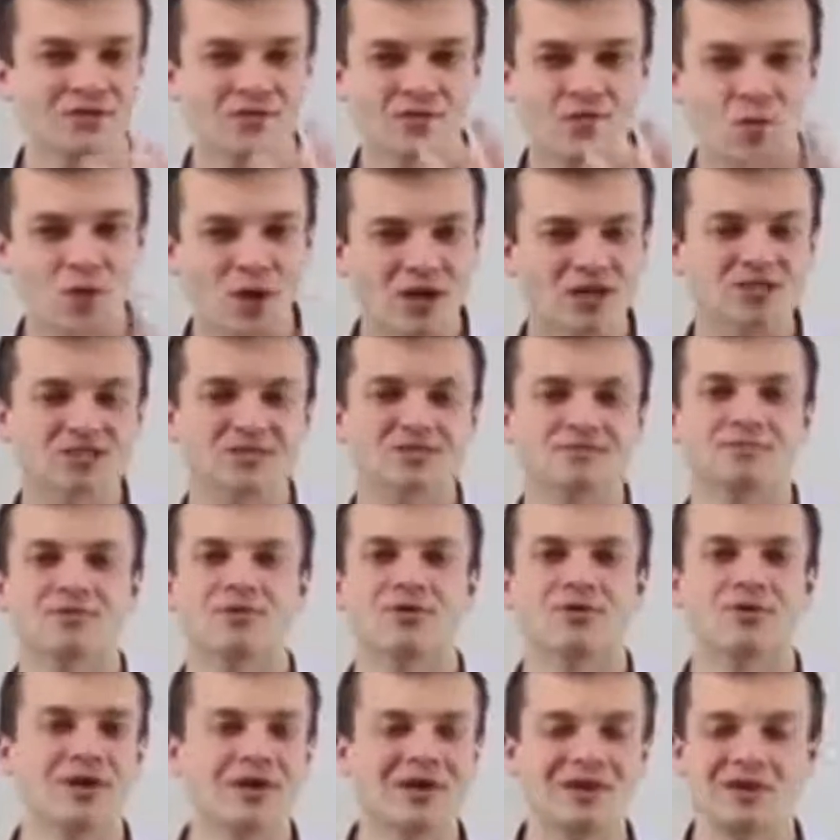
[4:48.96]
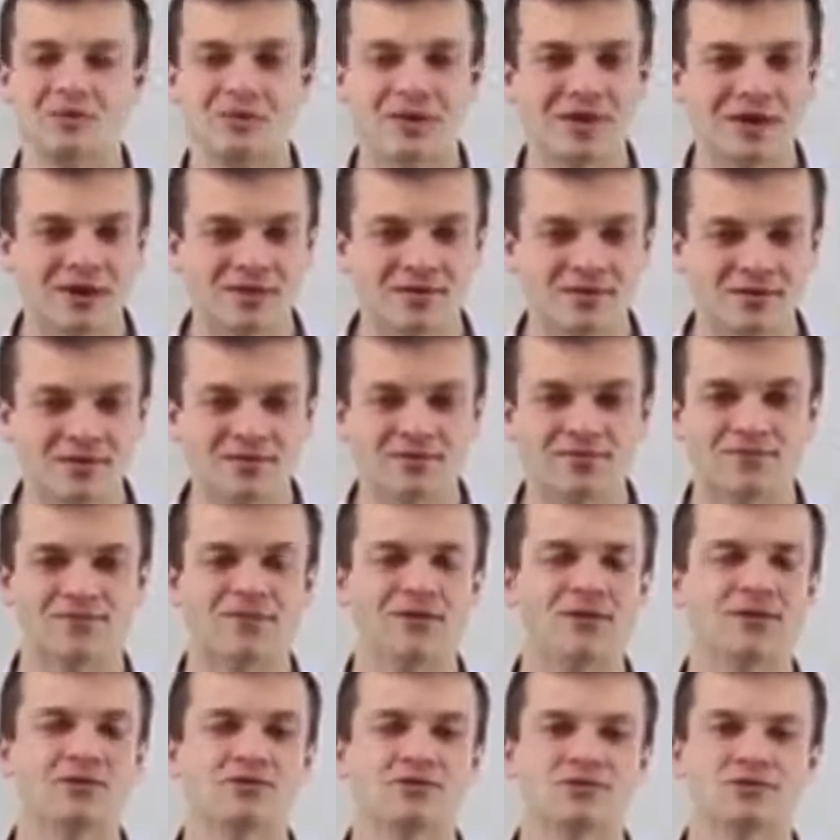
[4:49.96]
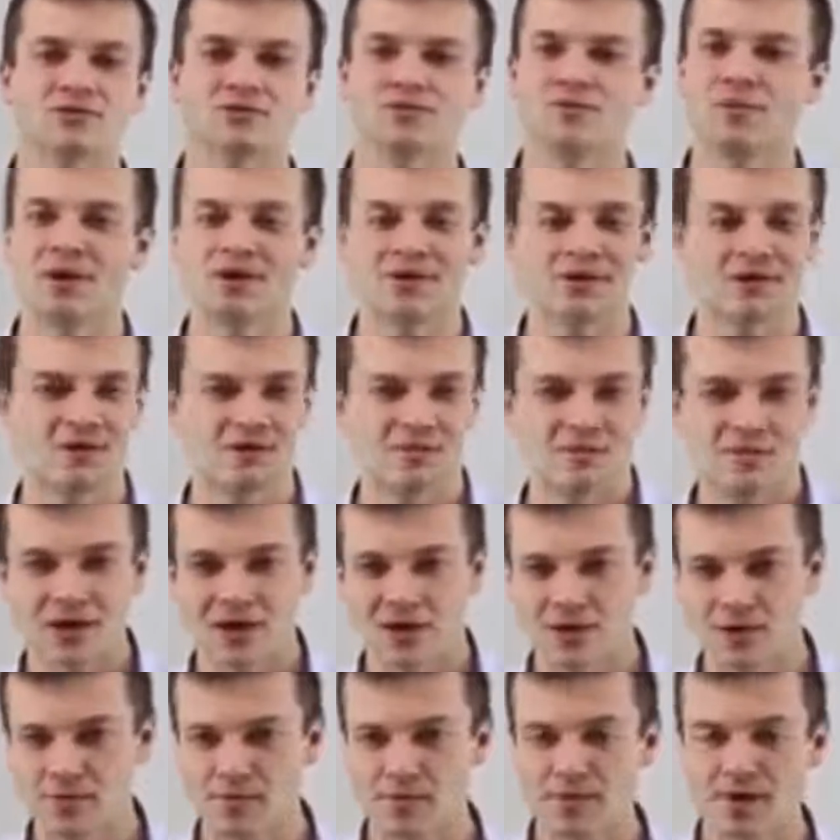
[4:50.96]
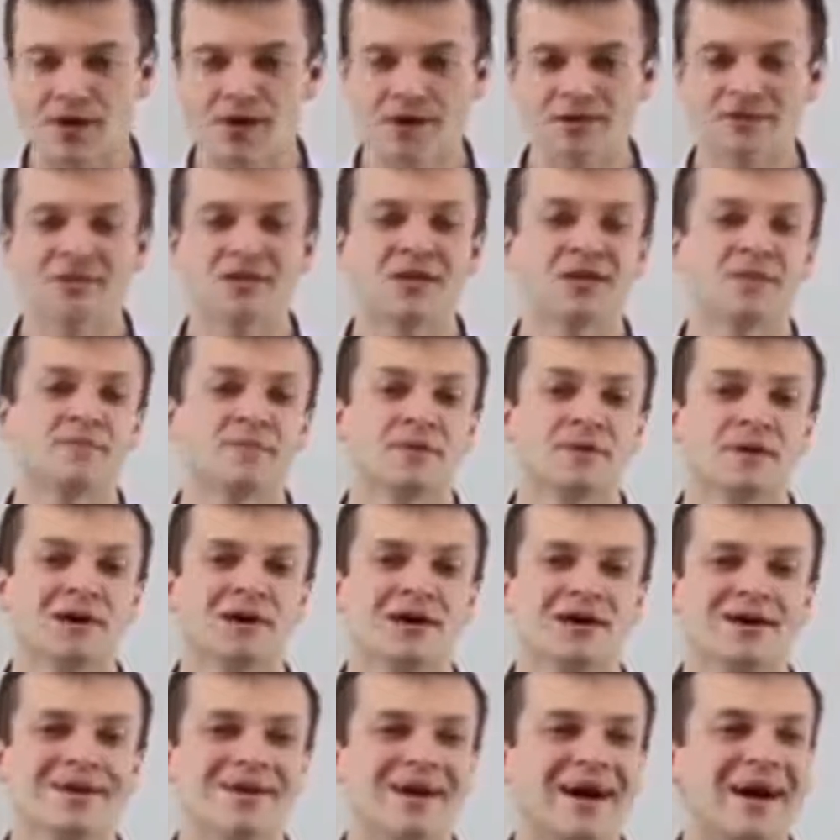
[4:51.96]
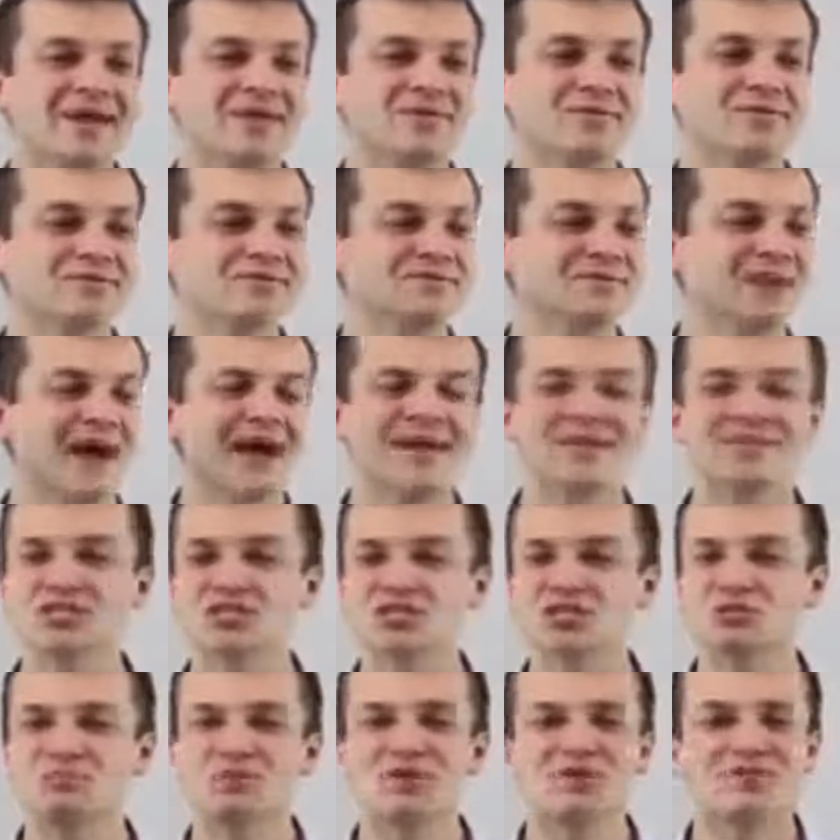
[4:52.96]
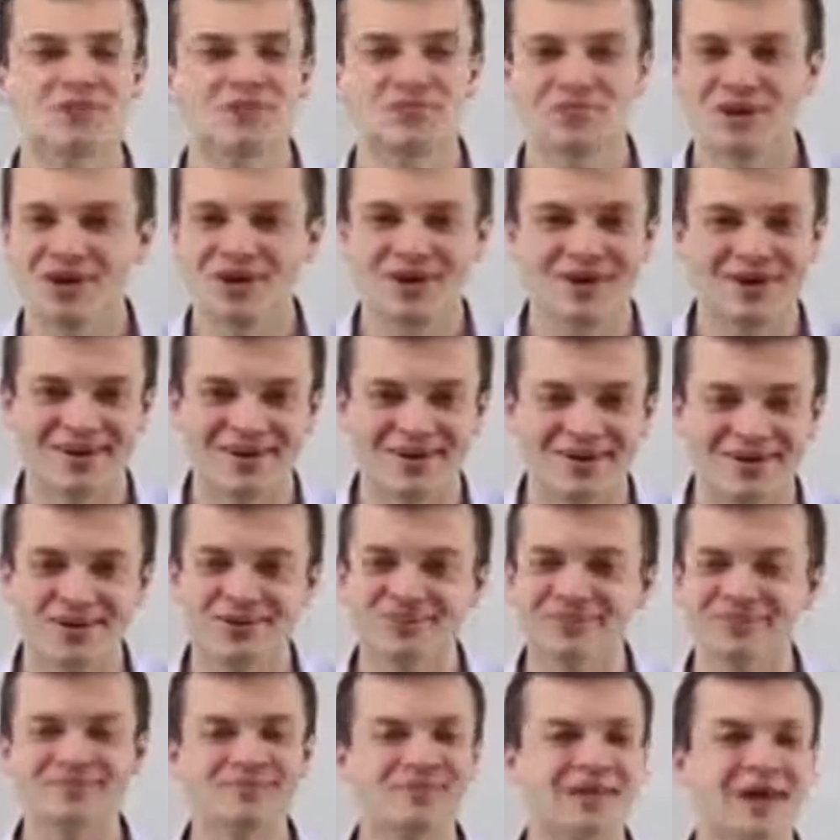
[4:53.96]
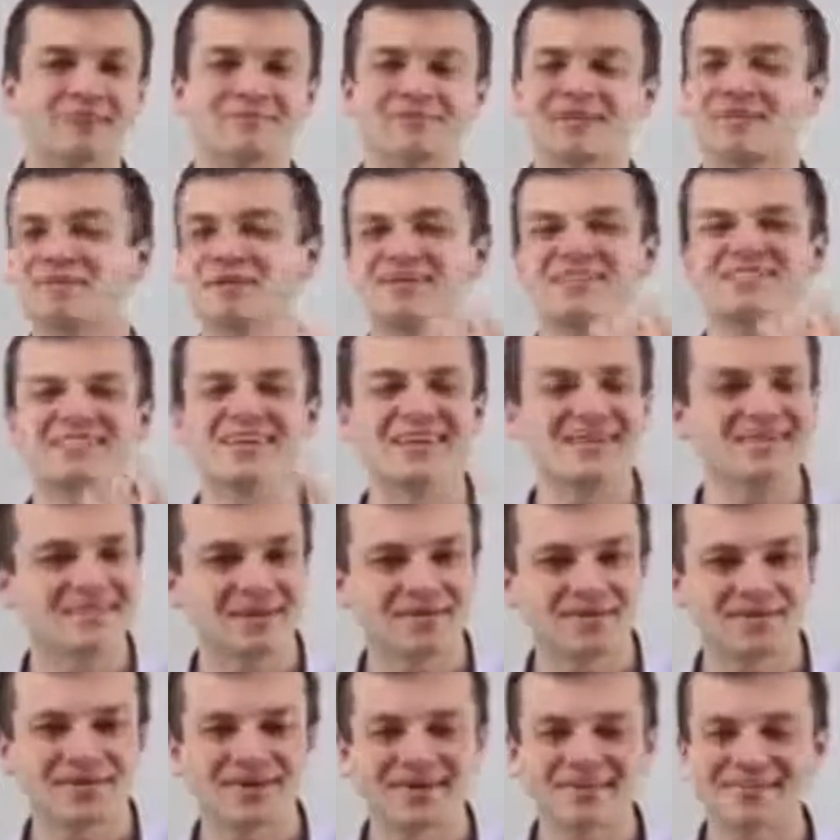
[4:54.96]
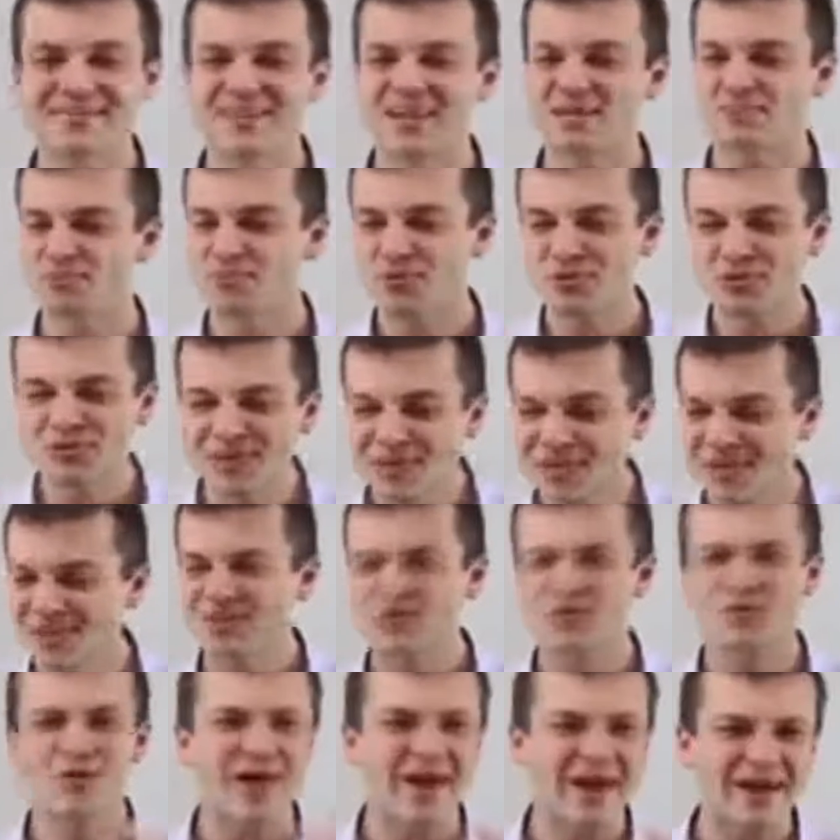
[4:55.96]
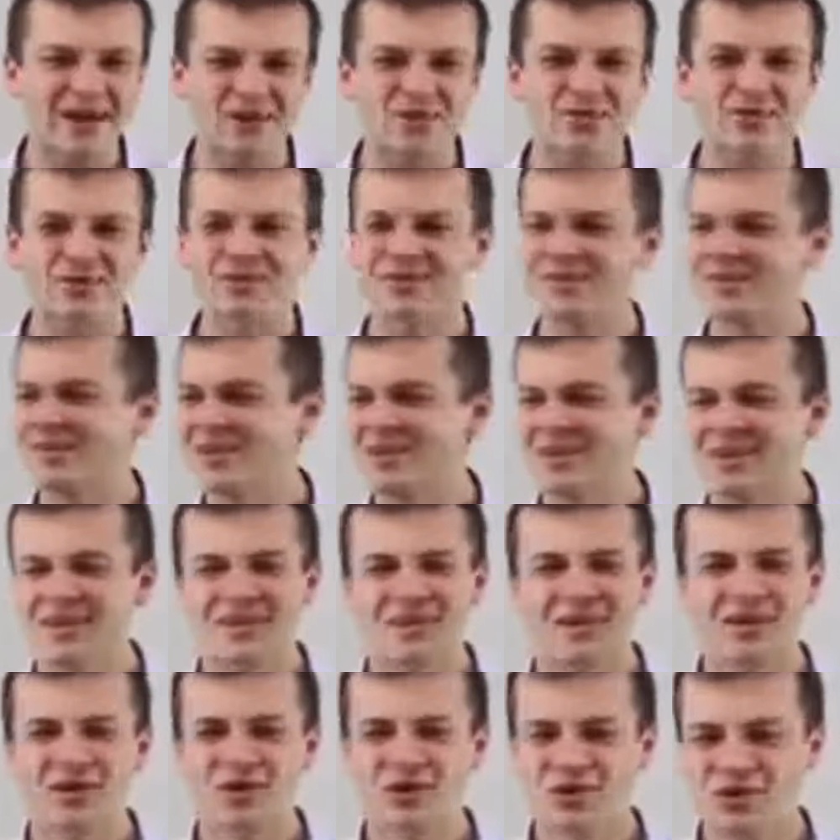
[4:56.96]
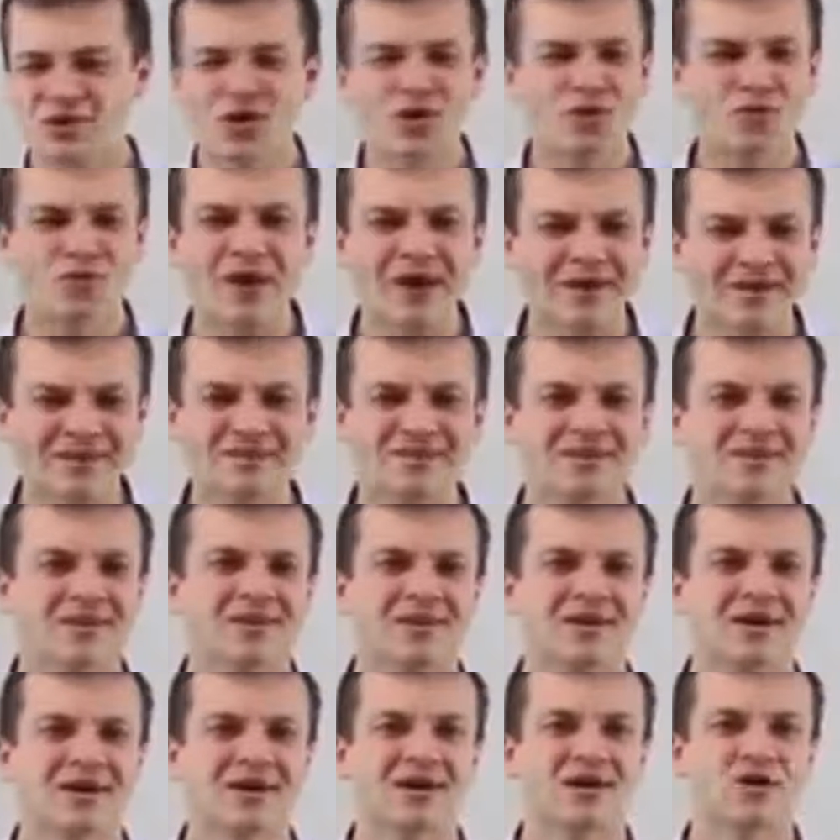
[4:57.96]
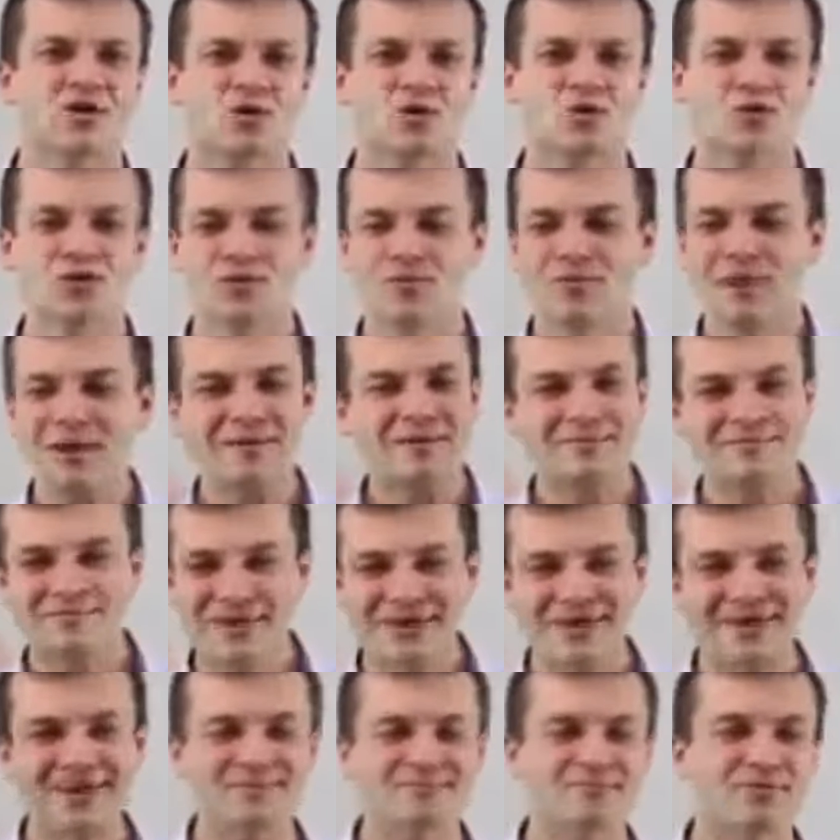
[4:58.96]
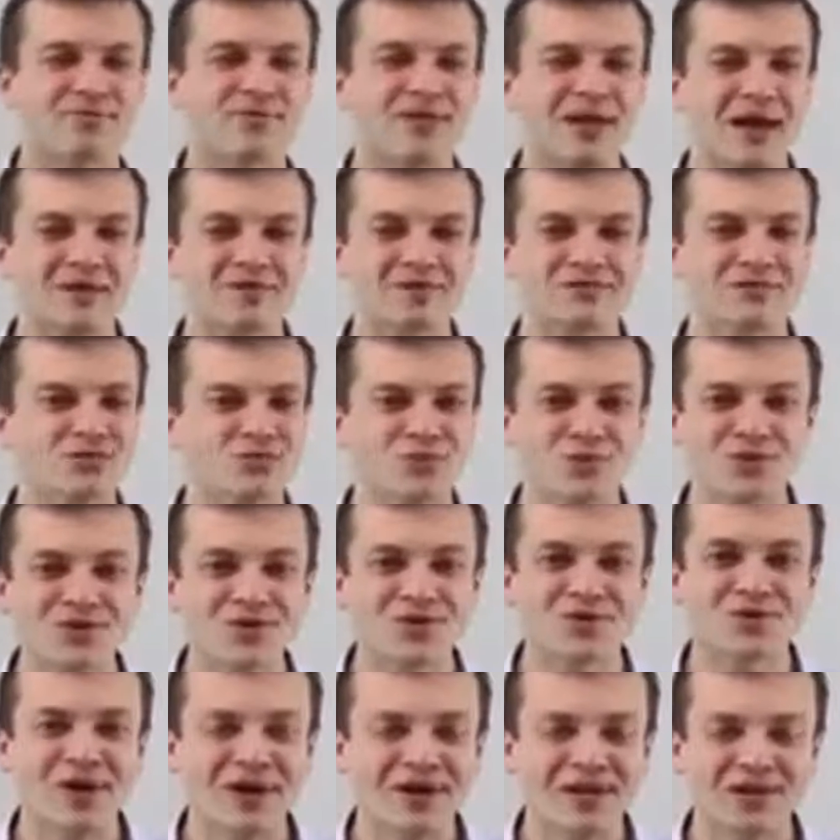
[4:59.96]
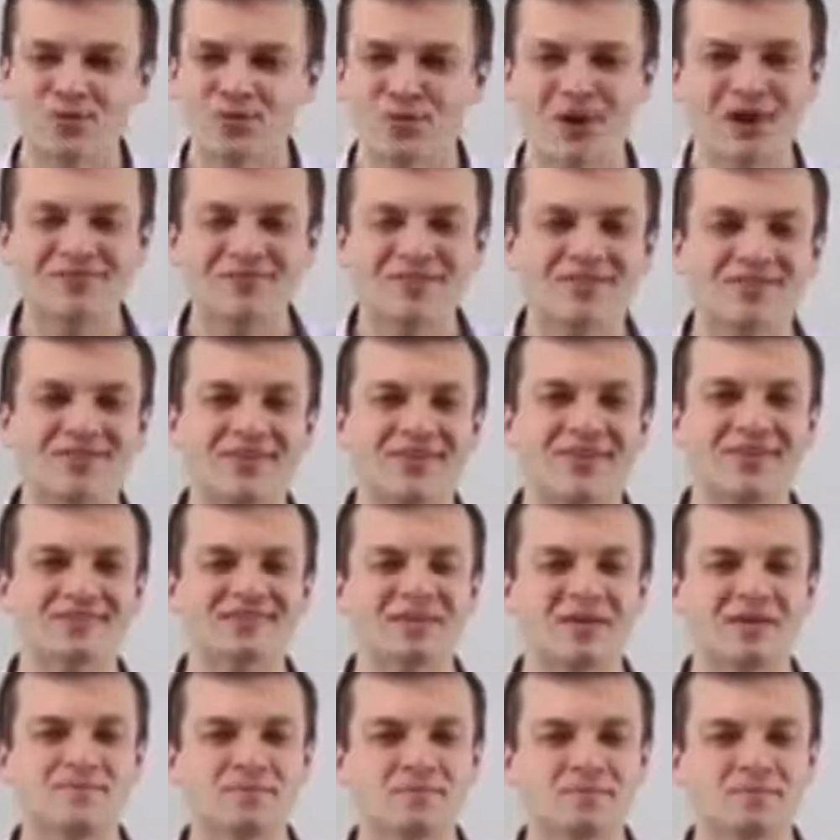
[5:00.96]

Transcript: if you ever watched, any of my other videos or bought, my other products. I just speak from the heart. Sometimes I may say something that's not politically or accurately, or correct, or I might not pronounce the word correctly, whatever the thing